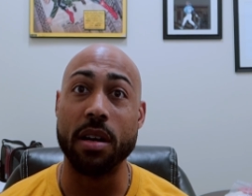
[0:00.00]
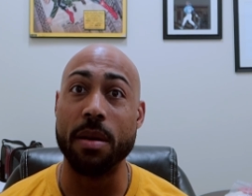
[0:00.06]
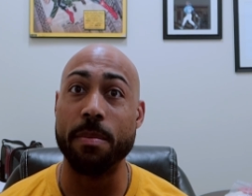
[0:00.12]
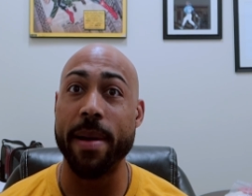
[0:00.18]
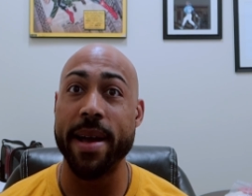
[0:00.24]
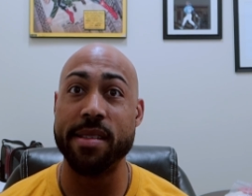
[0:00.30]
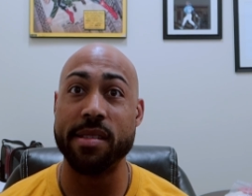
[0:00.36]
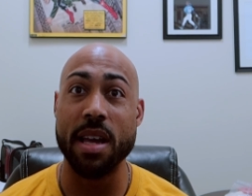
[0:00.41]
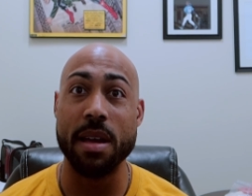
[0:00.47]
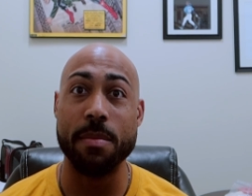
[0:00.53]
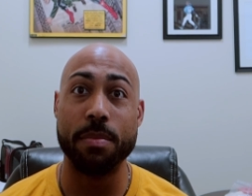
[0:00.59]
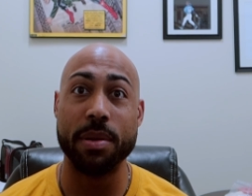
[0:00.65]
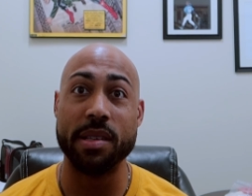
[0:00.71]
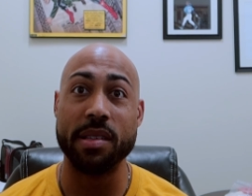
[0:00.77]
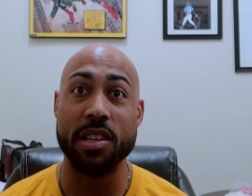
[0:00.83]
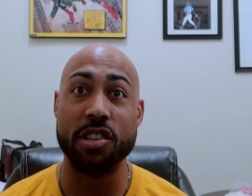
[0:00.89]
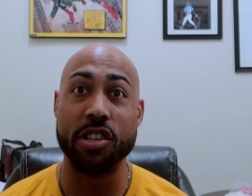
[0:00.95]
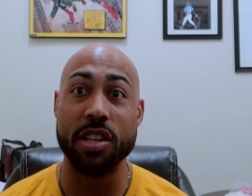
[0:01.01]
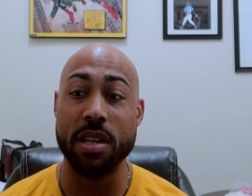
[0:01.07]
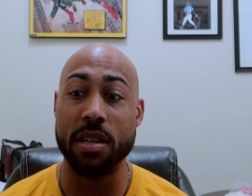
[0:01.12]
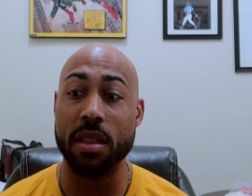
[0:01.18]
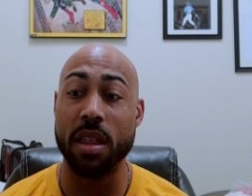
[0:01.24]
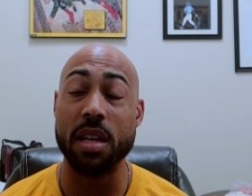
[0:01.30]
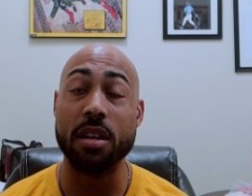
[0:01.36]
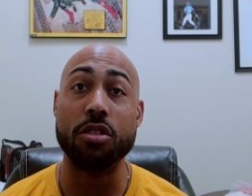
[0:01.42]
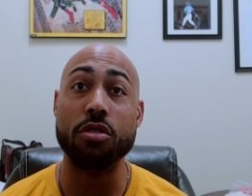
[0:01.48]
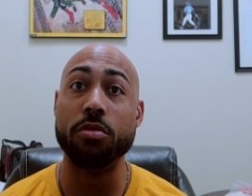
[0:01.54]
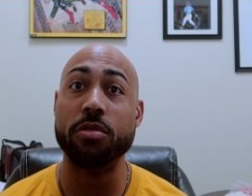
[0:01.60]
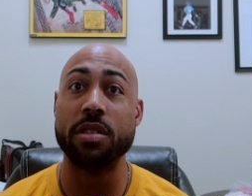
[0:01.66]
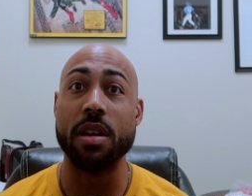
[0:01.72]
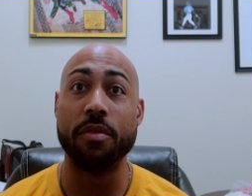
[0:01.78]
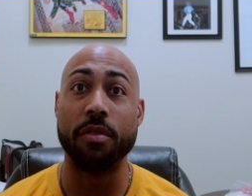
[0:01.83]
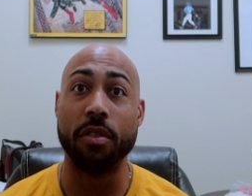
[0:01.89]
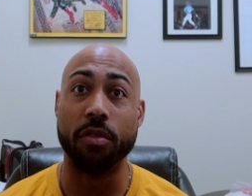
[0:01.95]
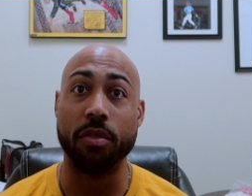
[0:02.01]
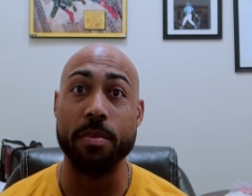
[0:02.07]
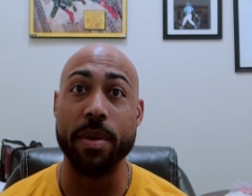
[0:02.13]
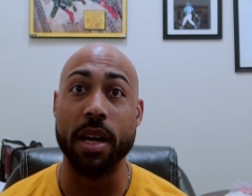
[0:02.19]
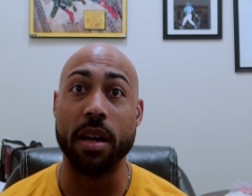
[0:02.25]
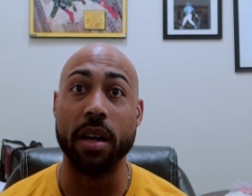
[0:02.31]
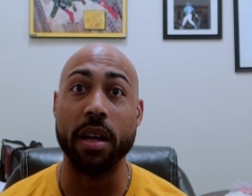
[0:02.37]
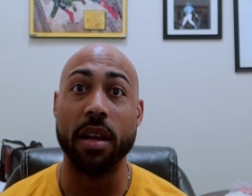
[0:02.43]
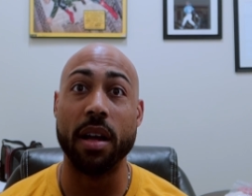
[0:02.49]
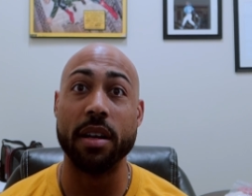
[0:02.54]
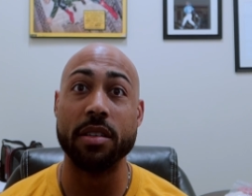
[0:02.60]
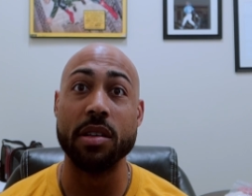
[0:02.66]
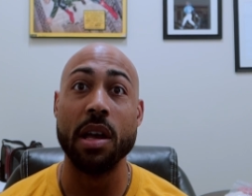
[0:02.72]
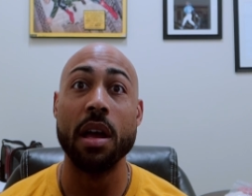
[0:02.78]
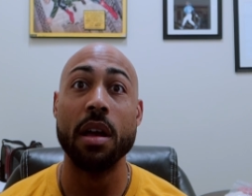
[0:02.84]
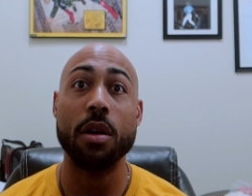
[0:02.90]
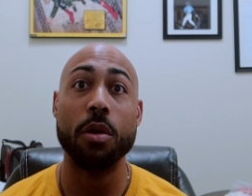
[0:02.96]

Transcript: are in my same position that do suffer from hearing loss